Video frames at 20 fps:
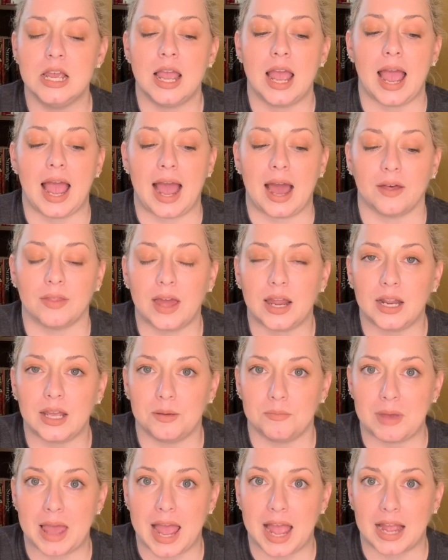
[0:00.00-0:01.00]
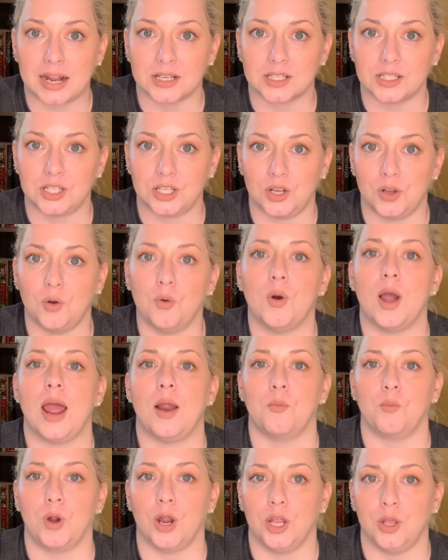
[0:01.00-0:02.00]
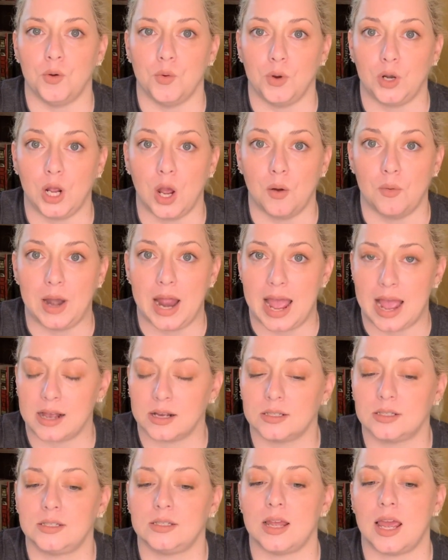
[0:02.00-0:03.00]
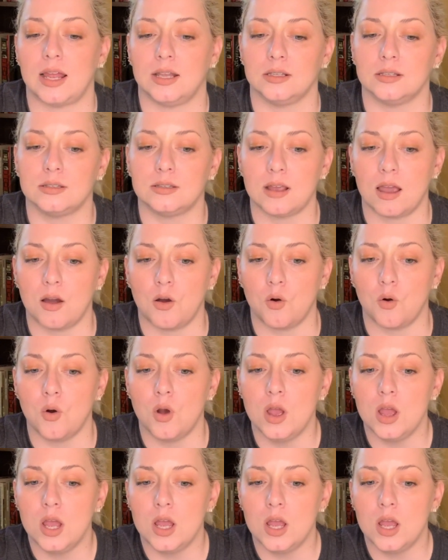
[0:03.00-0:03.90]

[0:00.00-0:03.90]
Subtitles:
how that impacts you and where you would go next. And so